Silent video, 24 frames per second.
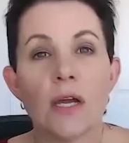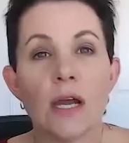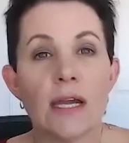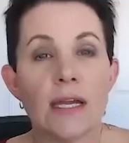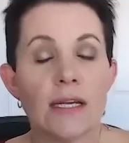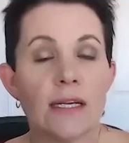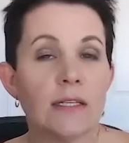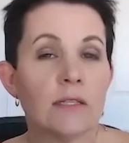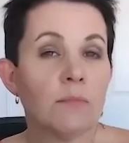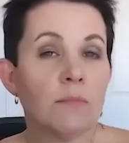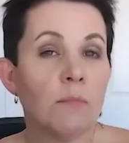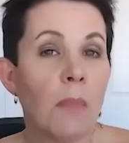
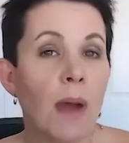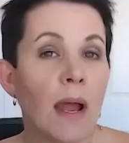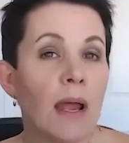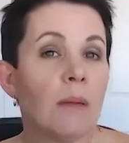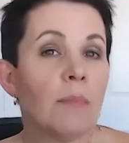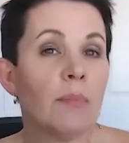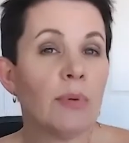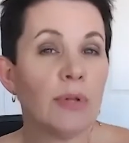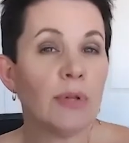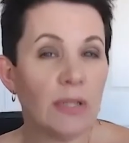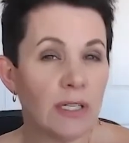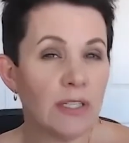It is my
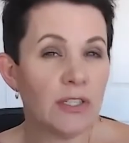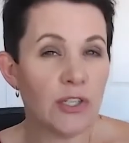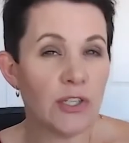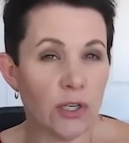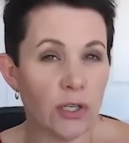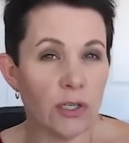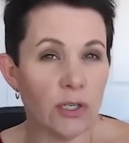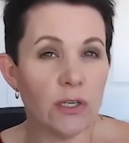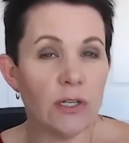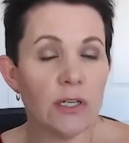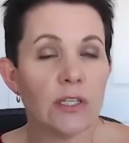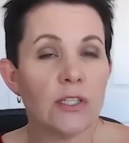
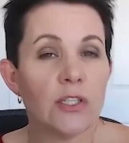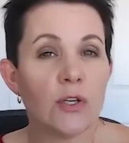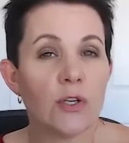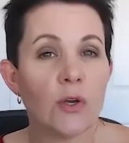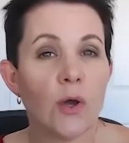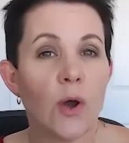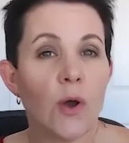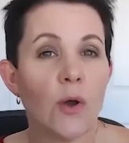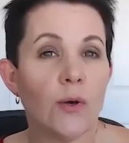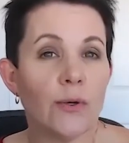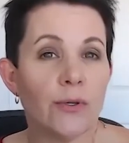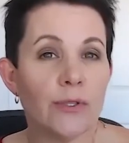pleasure to
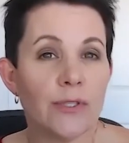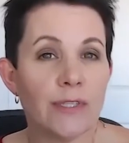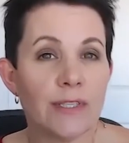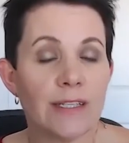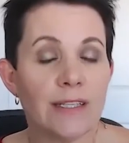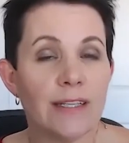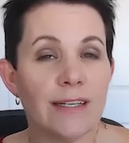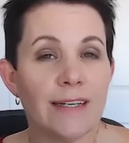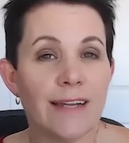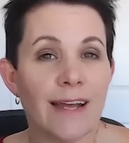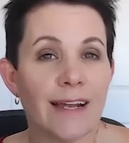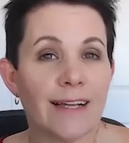
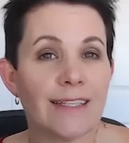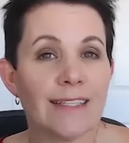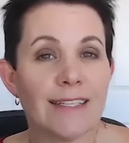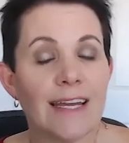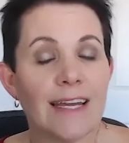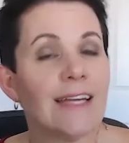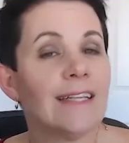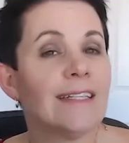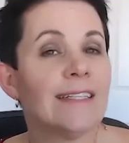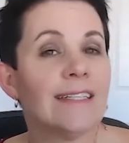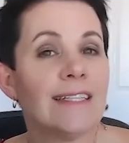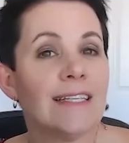host the next
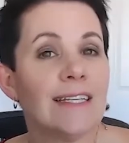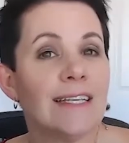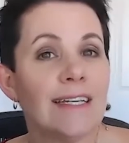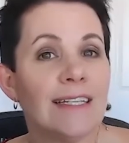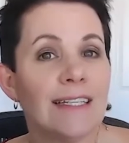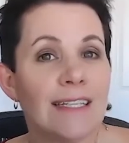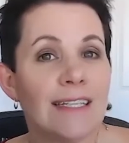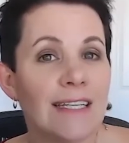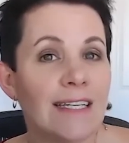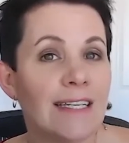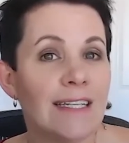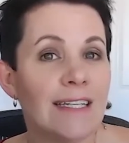
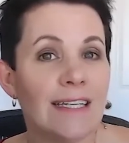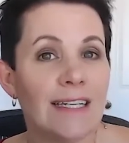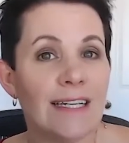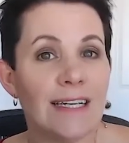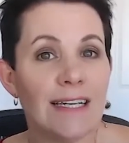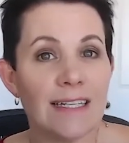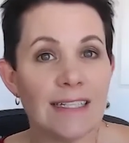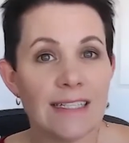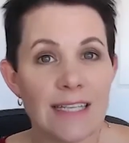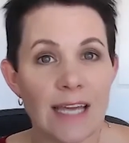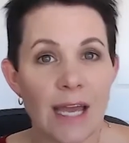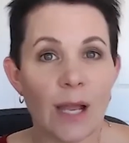
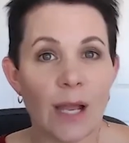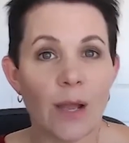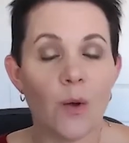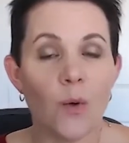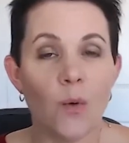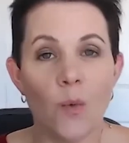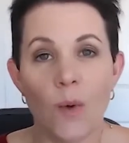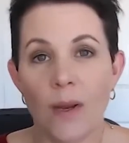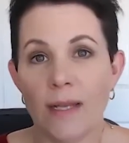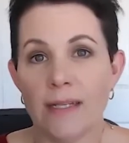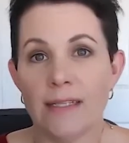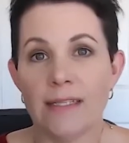NCET
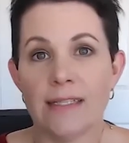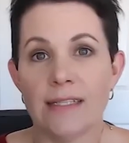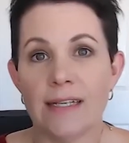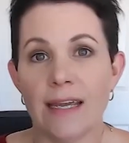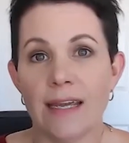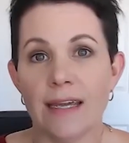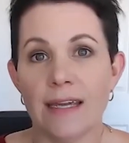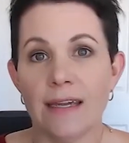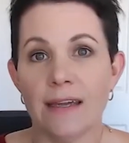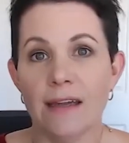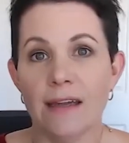Tech Wednesday